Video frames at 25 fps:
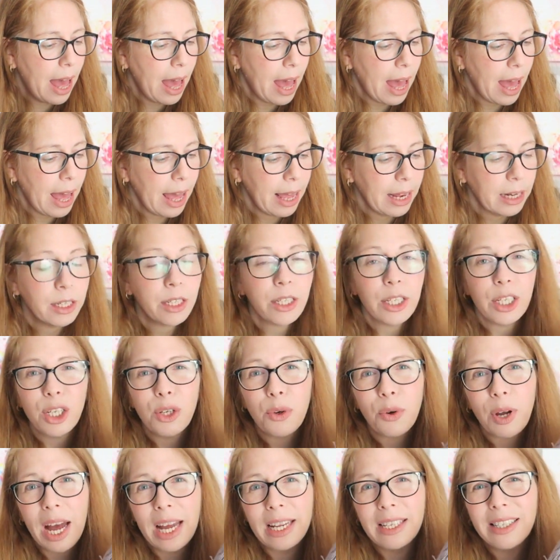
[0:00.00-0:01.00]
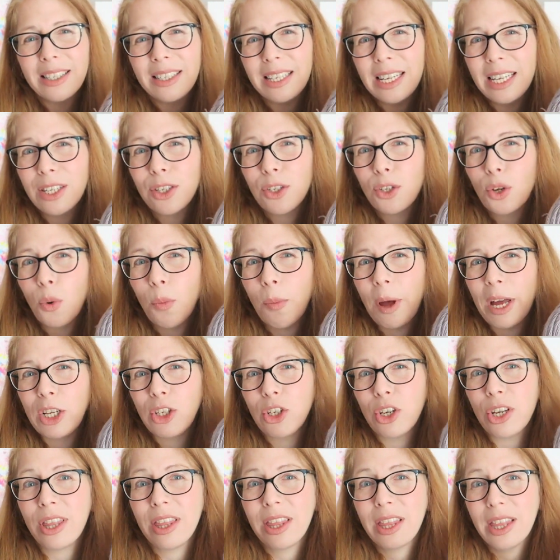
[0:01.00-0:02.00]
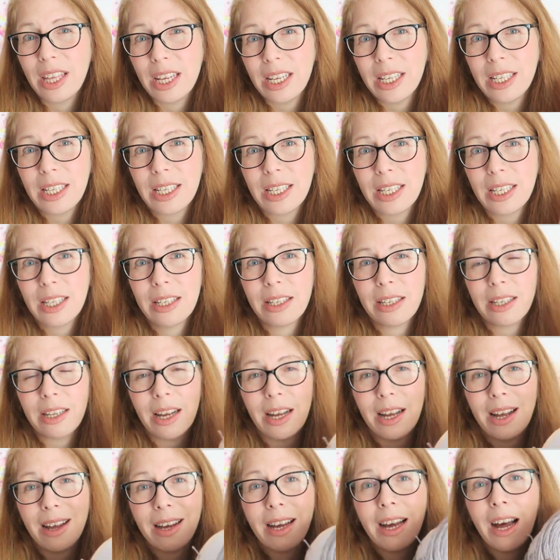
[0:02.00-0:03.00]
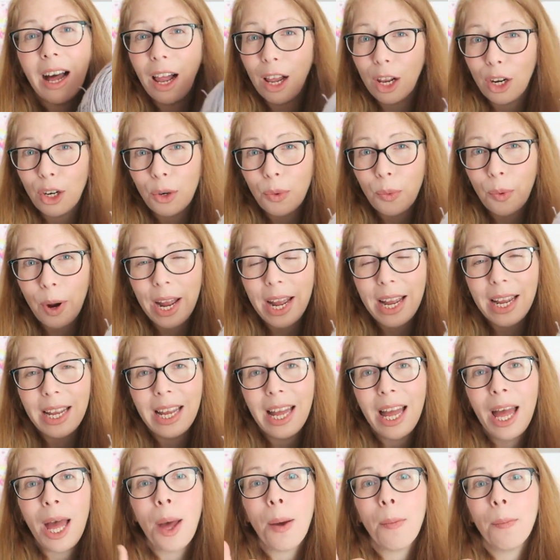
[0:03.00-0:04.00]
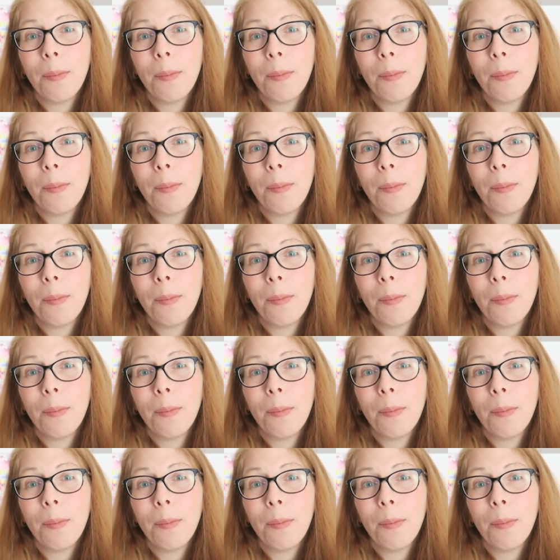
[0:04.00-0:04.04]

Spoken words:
and you can't see it so much in this colorway,